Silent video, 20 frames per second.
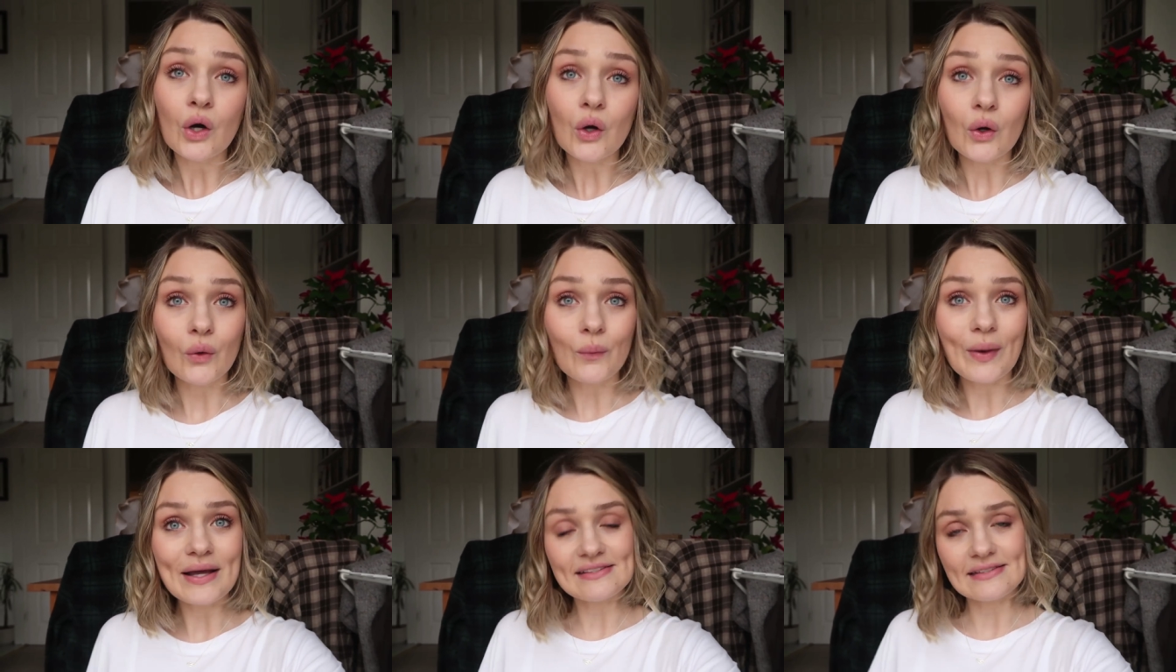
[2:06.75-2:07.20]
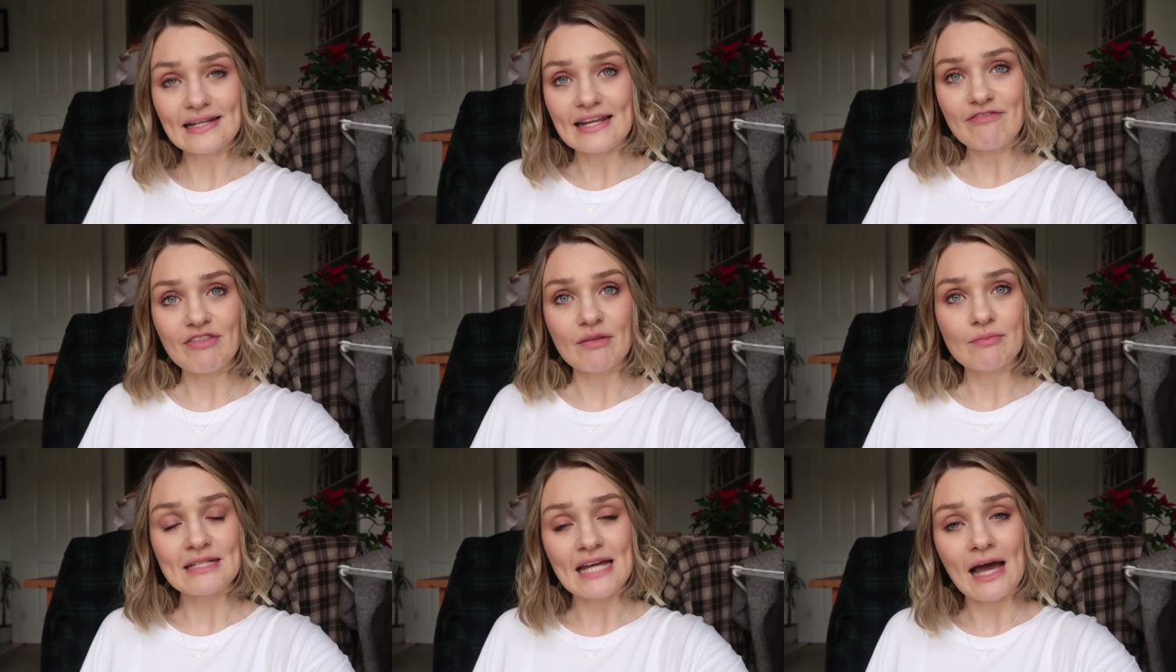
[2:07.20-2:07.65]
always
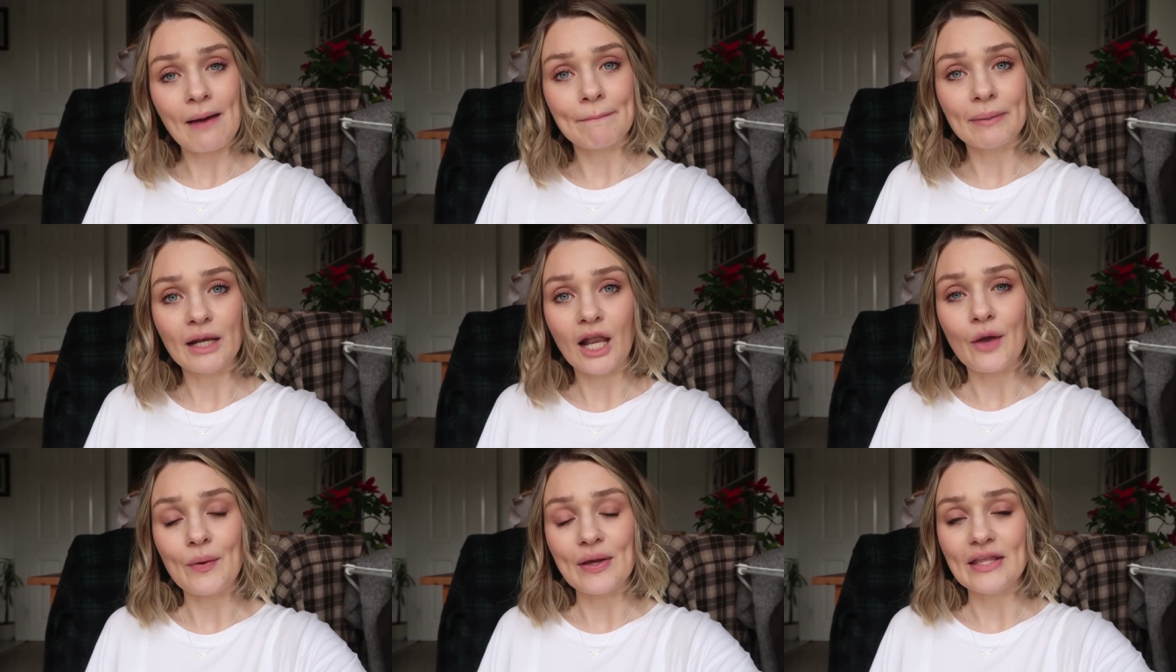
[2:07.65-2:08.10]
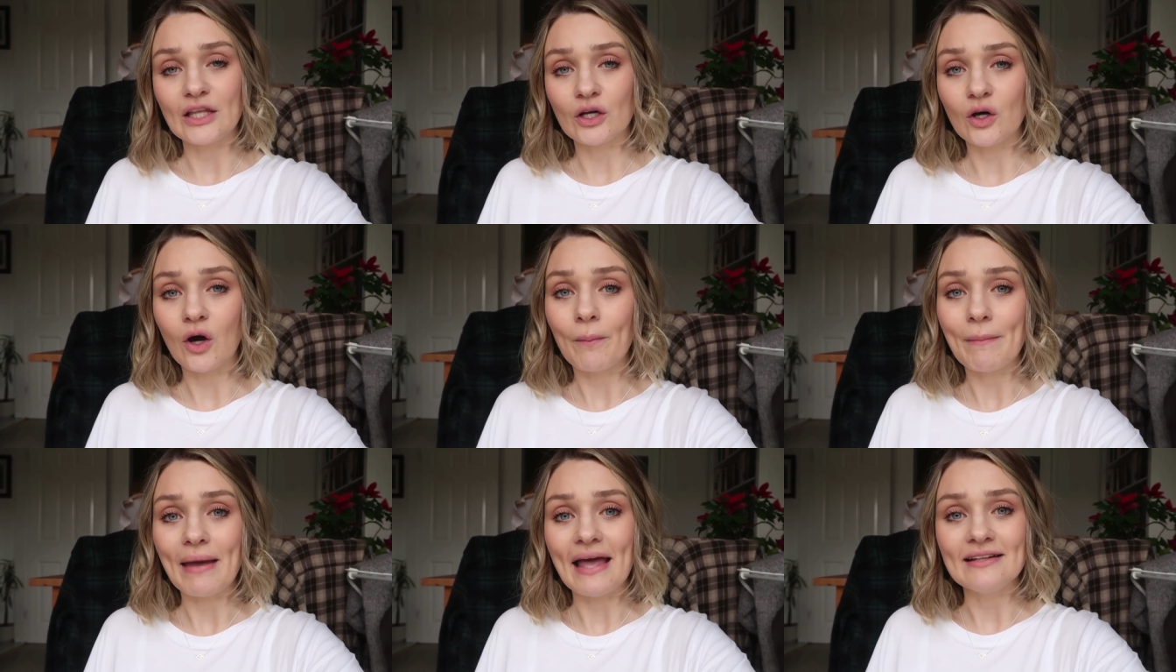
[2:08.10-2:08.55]
leave them down below in the
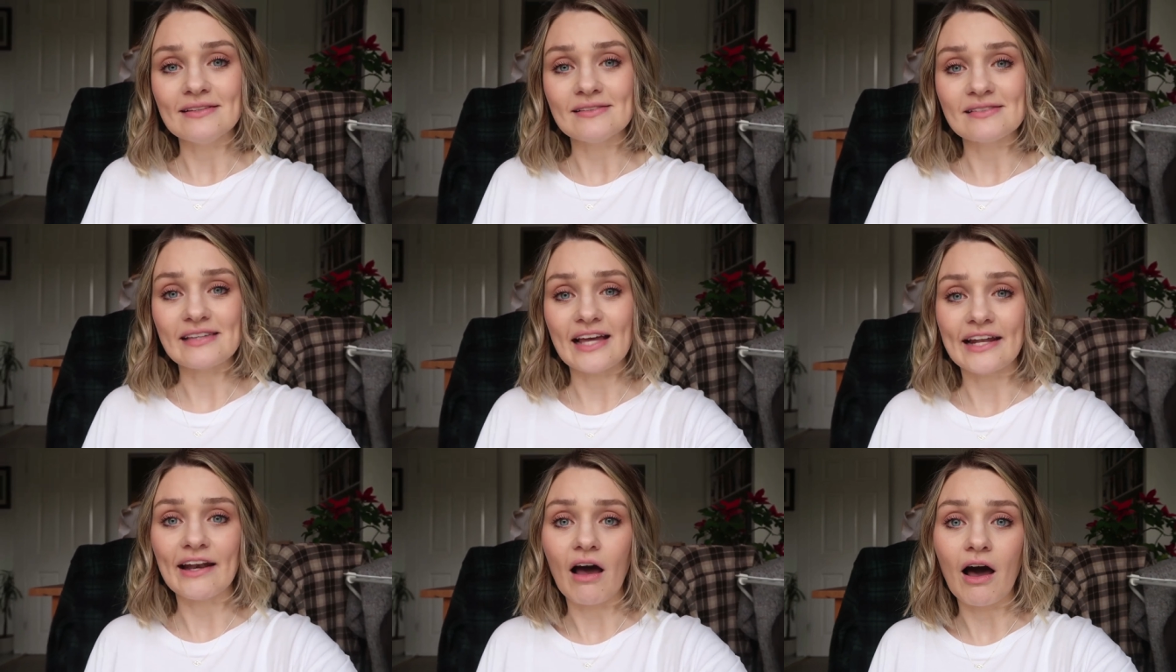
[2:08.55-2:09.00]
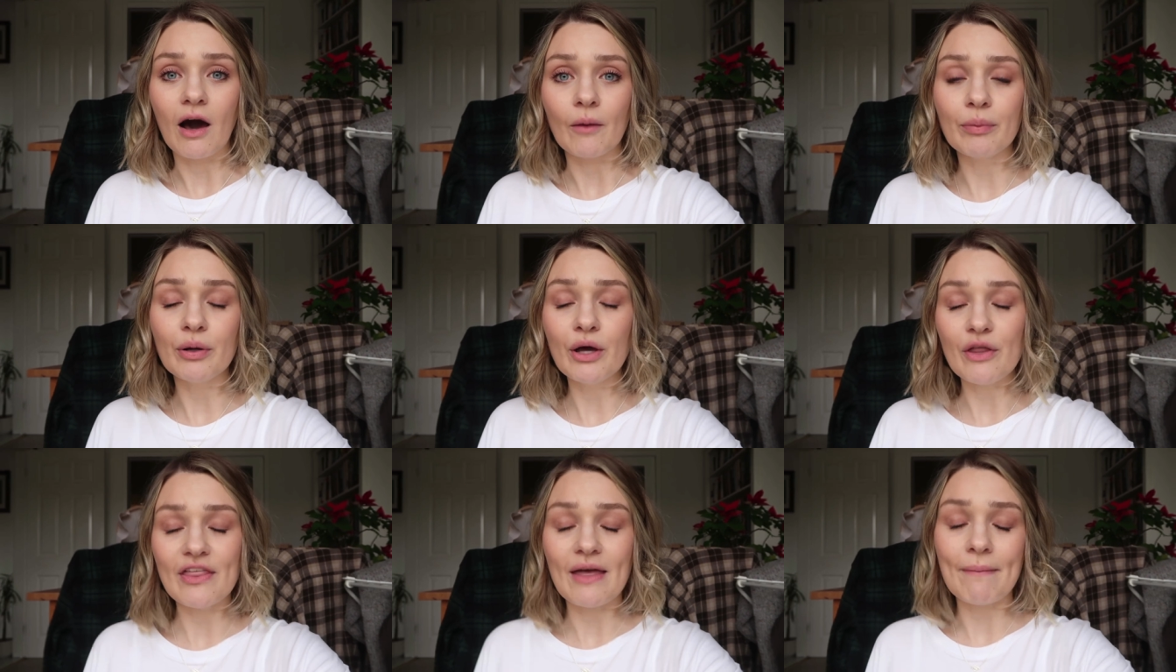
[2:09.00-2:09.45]
comments and I'll
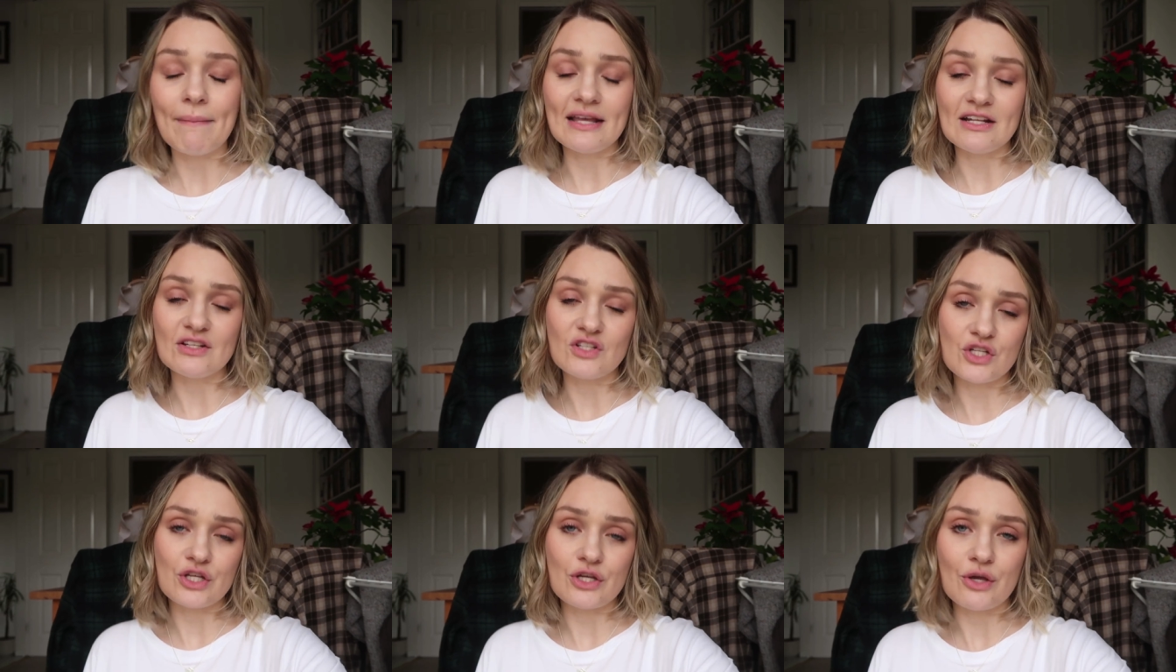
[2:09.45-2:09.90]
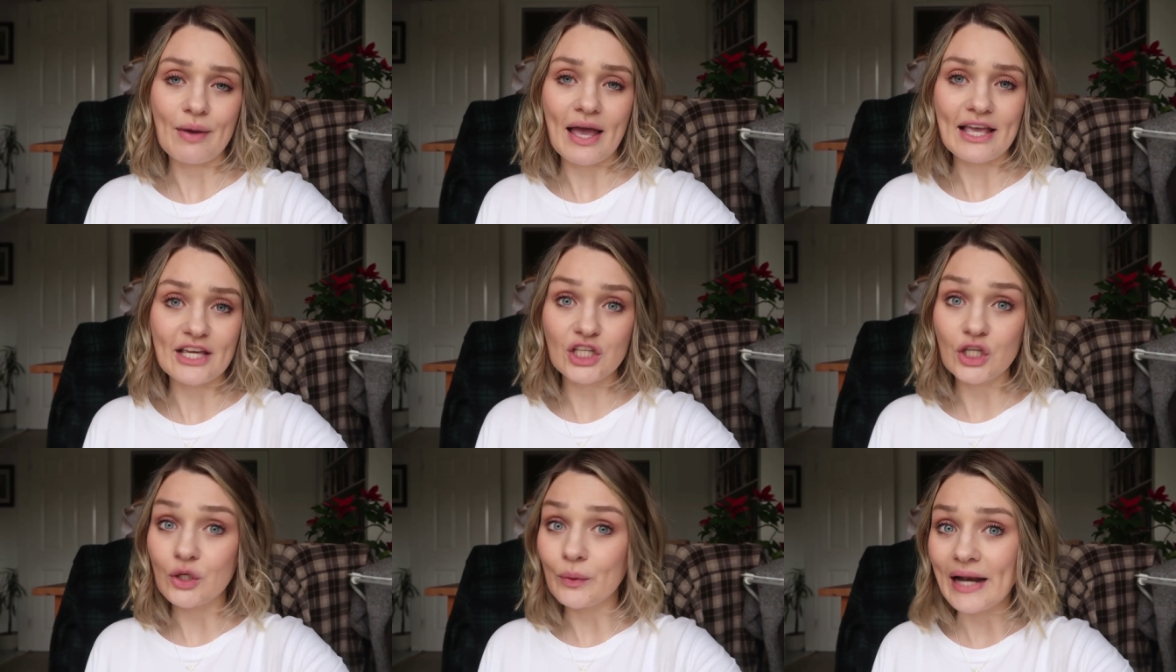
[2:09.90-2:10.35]
put them into
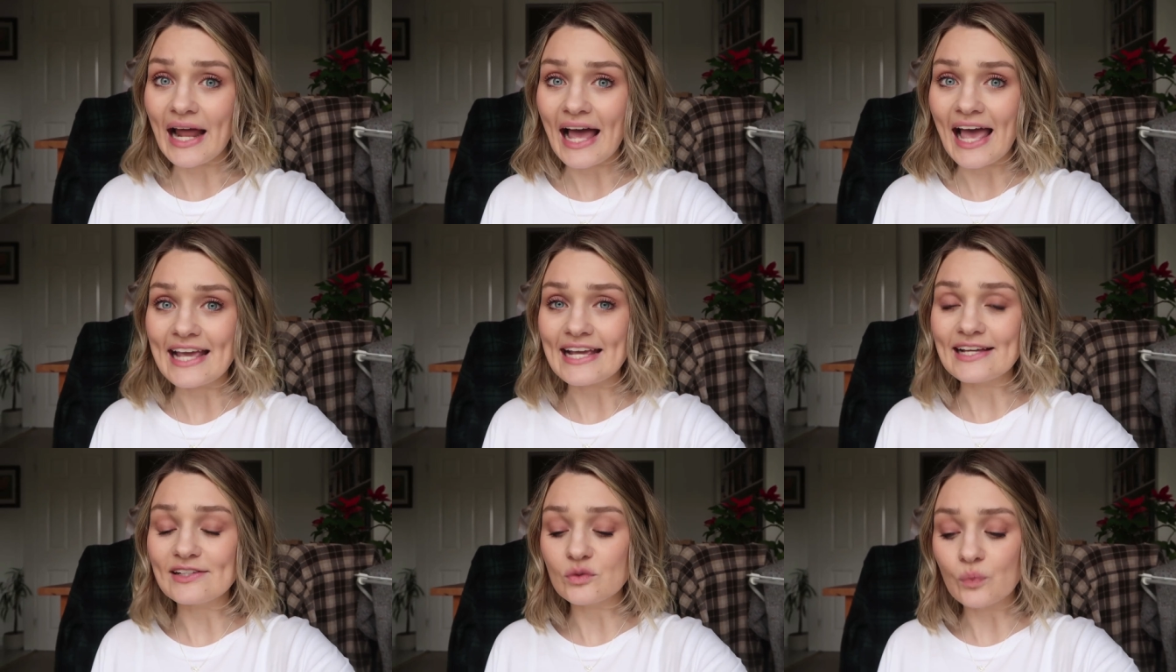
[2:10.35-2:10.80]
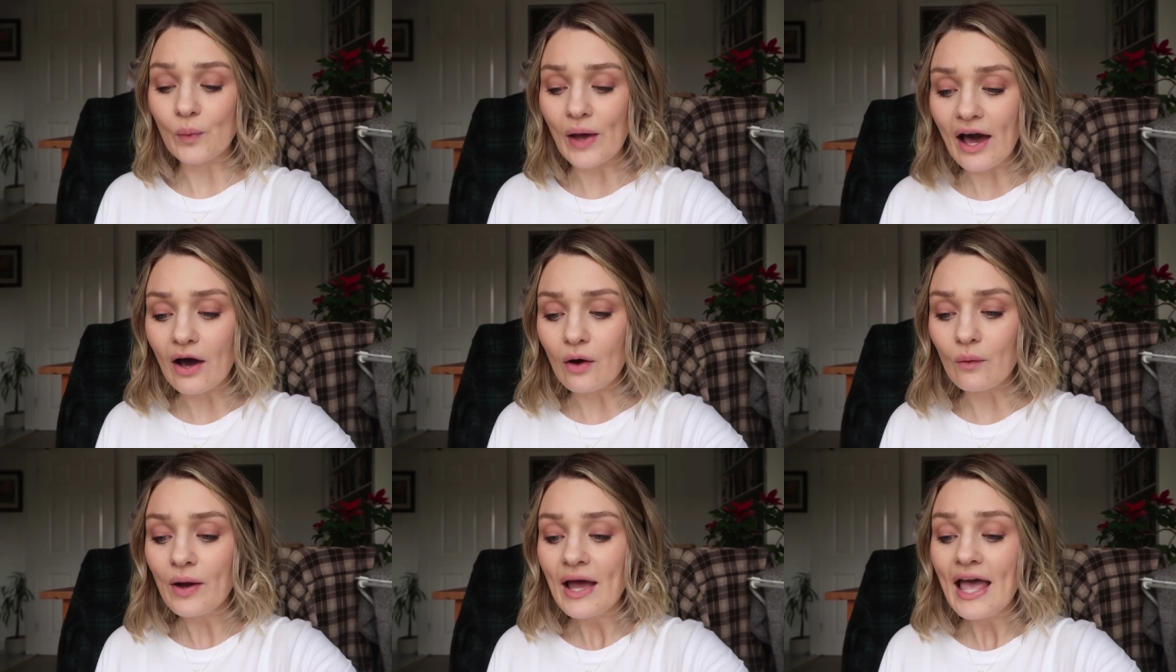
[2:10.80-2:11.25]
a Q&A as
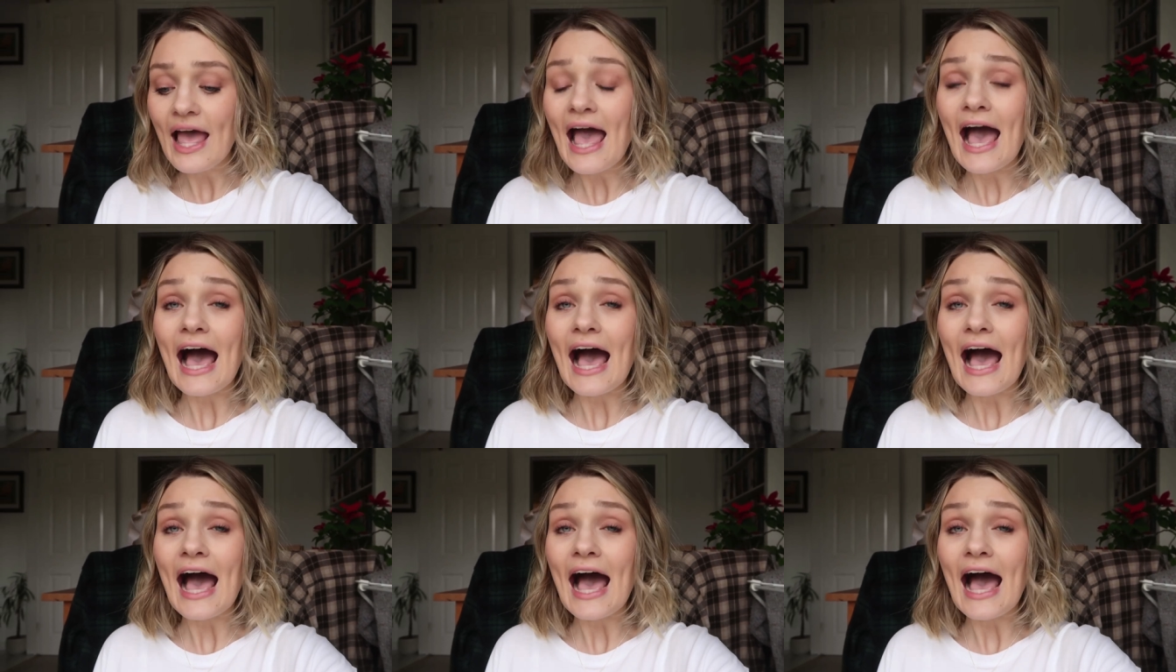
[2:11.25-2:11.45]
well